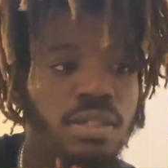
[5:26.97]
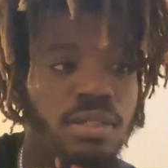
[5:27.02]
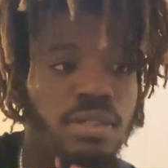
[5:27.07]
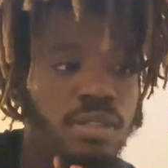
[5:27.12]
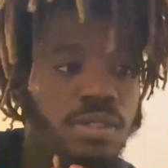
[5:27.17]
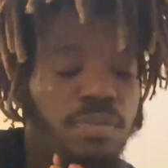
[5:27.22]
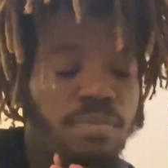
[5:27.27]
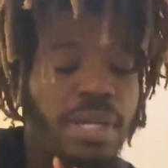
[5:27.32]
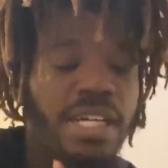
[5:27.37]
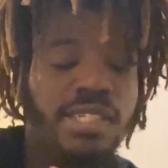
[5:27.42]

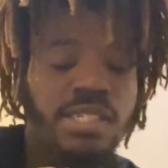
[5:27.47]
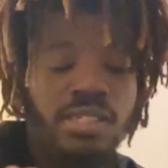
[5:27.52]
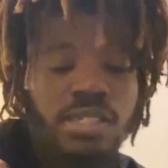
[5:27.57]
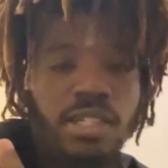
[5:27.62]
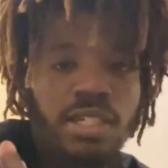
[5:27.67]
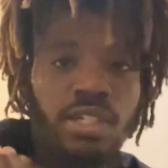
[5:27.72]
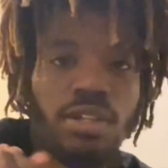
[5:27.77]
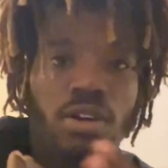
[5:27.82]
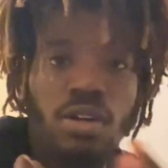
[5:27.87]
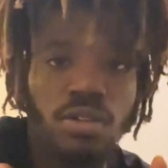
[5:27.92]
You
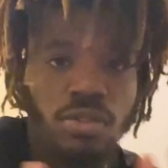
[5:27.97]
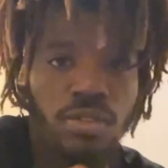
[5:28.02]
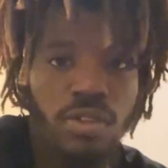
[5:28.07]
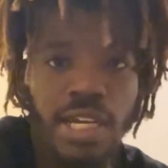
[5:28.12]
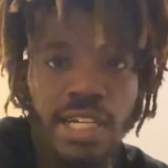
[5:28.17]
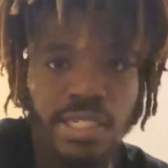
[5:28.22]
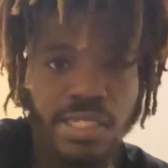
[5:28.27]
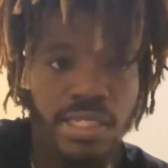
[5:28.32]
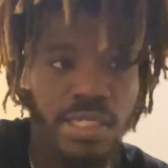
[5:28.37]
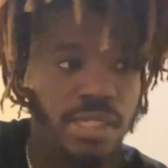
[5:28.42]
basically going
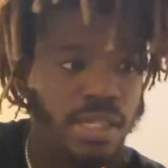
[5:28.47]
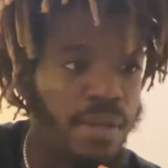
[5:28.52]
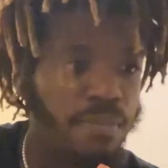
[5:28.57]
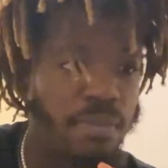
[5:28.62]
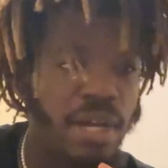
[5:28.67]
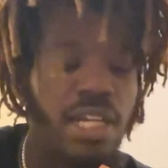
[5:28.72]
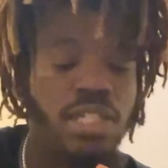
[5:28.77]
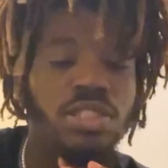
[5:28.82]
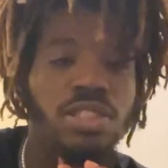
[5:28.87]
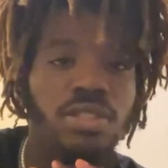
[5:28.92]
crazy. And
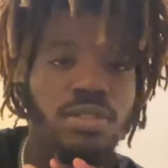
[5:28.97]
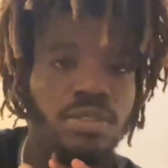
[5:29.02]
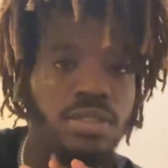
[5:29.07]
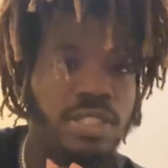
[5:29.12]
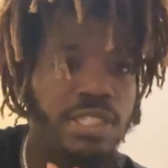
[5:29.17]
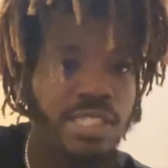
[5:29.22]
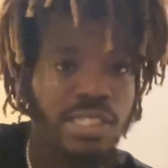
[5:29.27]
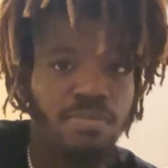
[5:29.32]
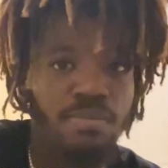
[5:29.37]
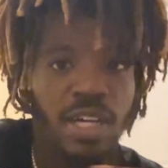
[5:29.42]
mind you,
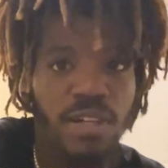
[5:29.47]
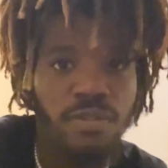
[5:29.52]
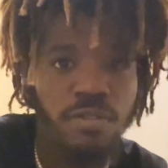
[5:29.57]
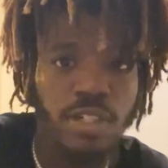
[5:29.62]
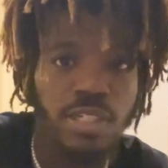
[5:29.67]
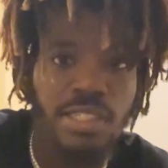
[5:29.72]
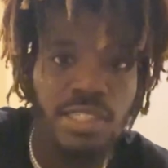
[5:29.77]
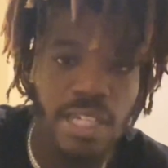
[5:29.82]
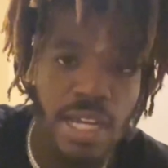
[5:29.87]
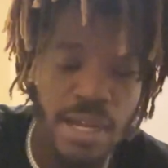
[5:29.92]
this is my
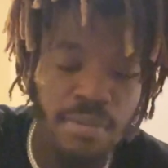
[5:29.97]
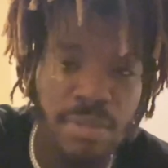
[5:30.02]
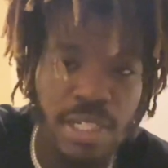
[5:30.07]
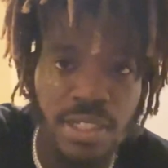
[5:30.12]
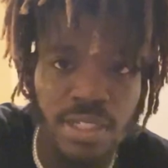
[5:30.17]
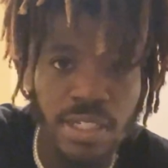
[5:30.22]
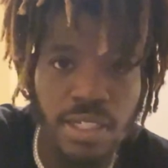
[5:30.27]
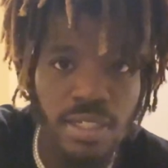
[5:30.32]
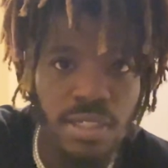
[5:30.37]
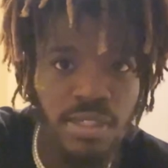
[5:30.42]
first time
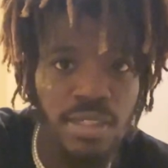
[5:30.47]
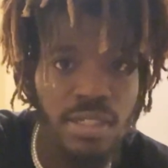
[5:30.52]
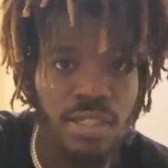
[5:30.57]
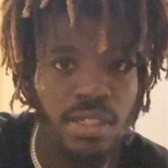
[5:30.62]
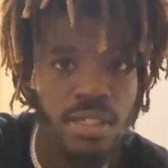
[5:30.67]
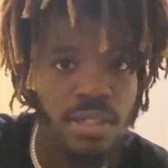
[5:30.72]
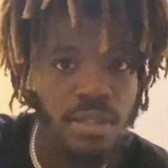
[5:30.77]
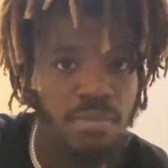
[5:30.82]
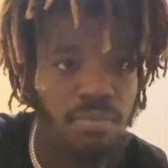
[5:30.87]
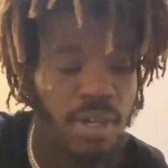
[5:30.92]
in there
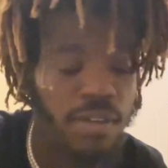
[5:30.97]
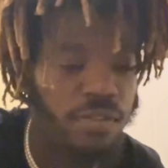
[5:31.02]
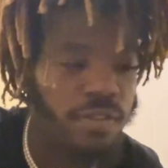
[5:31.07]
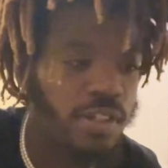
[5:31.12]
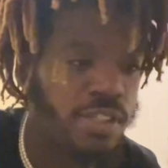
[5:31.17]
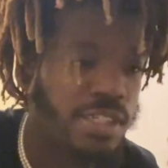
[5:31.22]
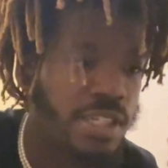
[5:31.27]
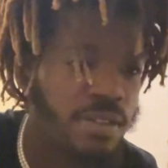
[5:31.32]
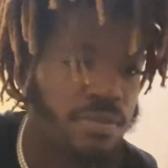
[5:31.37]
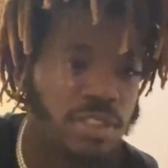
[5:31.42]
my
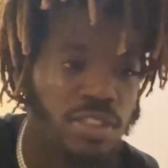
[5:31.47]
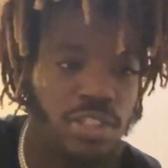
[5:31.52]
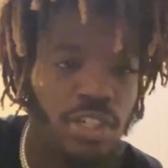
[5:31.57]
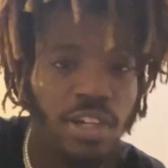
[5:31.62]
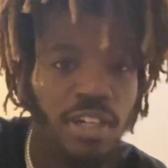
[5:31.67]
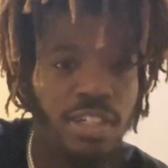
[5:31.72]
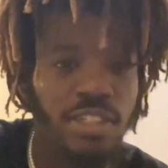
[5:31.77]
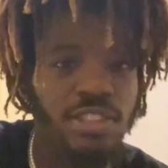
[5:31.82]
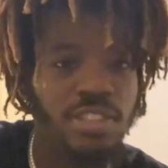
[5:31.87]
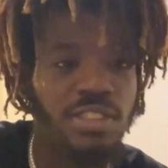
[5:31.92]
first ever
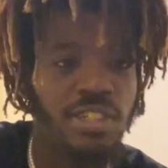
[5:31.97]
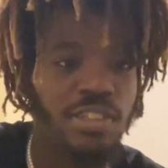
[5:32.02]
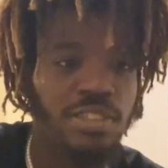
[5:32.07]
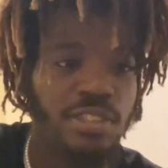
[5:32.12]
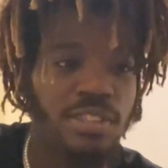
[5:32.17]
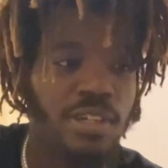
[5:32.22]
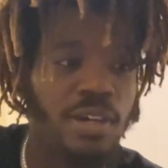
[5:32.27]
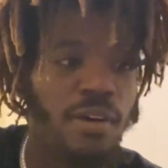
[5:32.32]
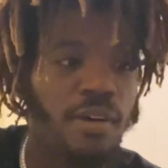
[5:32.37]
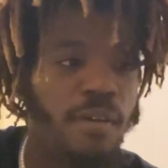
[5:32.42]
charge, so
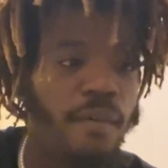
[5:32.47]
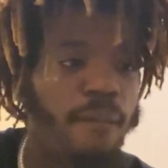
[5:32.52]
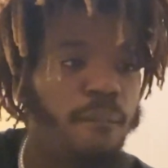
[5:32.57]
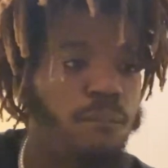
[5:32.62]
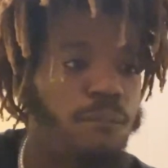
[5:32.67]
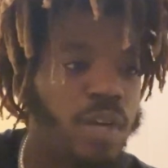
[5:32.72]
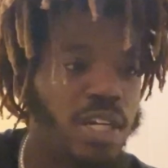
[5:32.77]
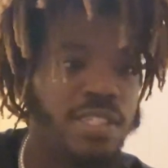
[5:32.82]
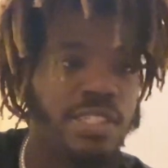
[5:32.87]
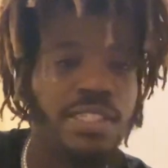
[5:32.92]
you know,
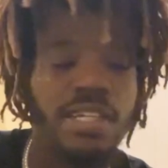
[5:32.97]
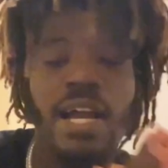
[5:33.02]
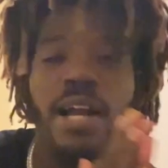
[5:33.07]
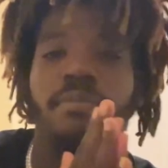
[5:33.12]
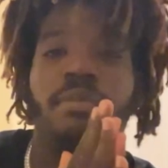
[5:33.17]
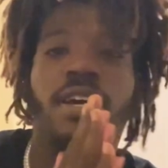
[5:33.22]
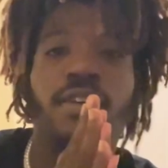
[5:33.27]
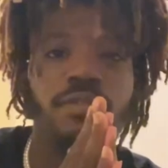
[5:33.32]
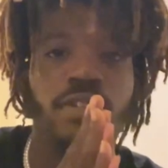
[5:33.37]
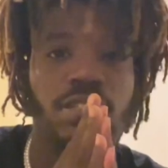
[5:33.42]
first
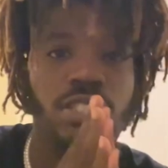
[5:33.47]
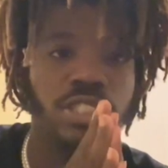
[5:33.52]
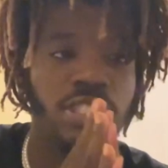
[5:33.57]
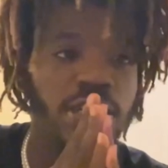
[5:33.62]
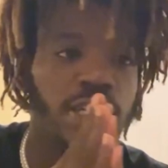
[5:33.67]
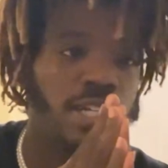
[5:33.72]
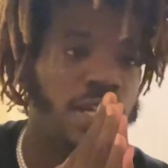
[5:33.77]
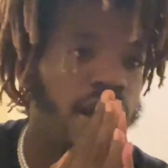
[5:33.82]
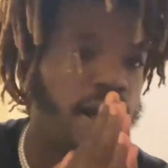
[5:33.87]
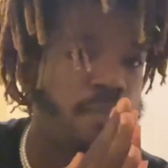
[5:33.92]
time ever in
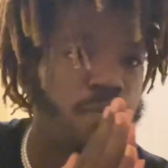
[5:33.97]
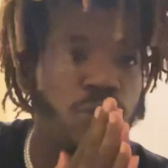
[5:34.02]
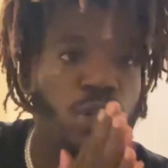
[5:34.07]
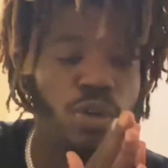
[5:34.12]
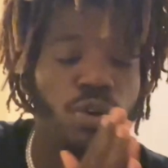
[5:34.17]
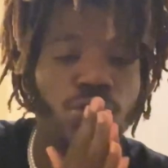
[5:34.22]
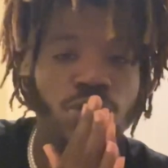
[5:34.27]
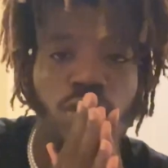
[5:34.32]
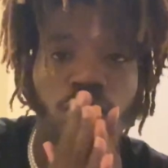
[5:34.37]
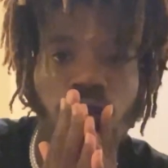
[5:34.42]
jail, I'm
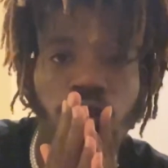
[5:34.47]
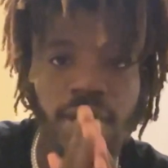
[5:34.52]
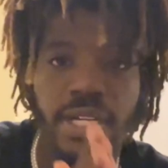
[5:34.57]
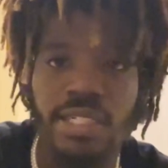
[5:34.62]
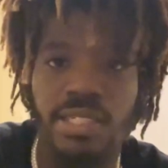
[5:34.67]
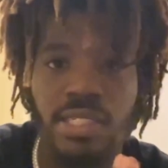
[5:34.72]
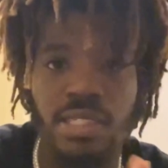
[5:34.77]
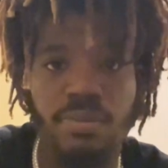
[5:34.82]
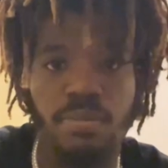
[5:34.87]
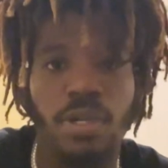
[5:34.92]
going
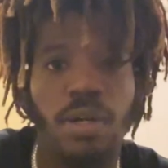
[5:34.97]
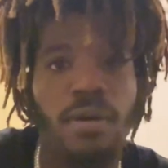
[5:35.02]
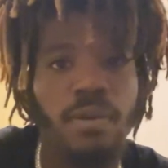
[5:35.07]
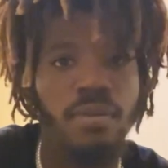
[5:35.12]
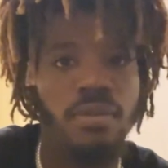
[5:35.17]
crazy, bro.